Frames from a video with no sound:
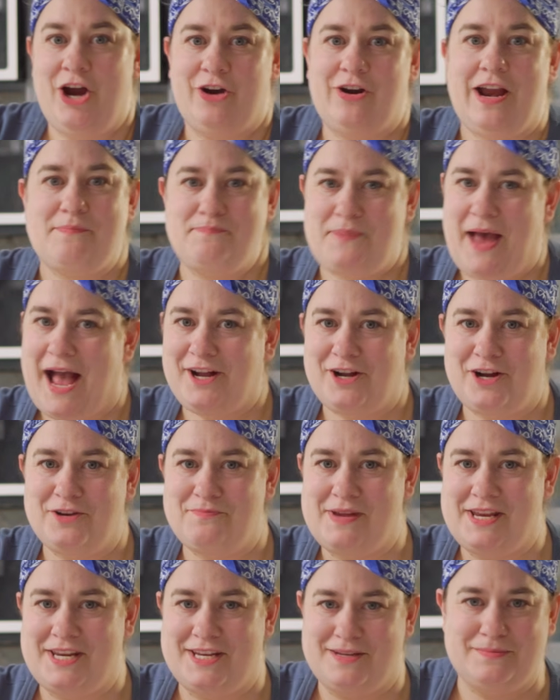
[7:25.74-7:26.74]
All right, back on
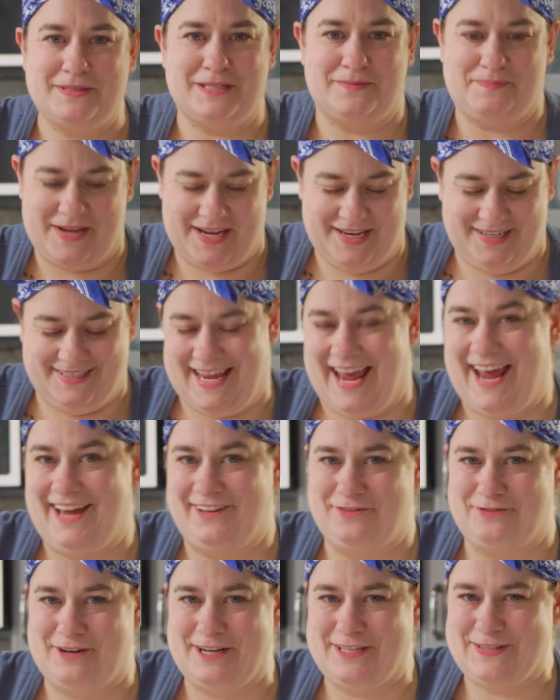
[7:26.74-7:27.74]
medium speed to
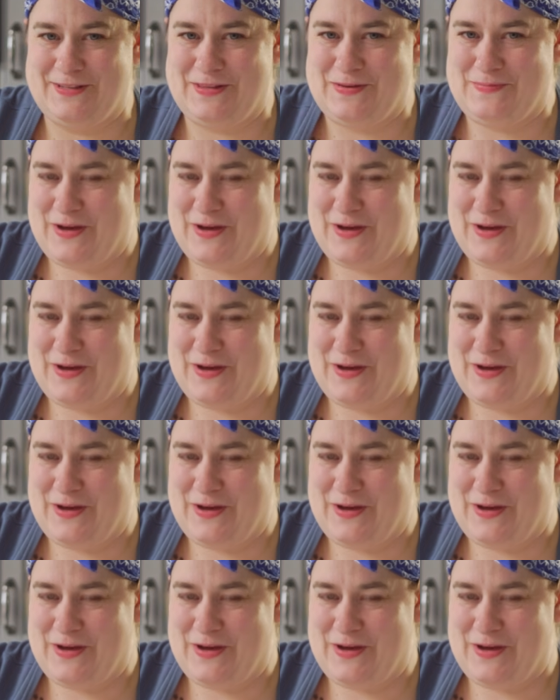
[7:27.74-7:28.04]
add the rest of the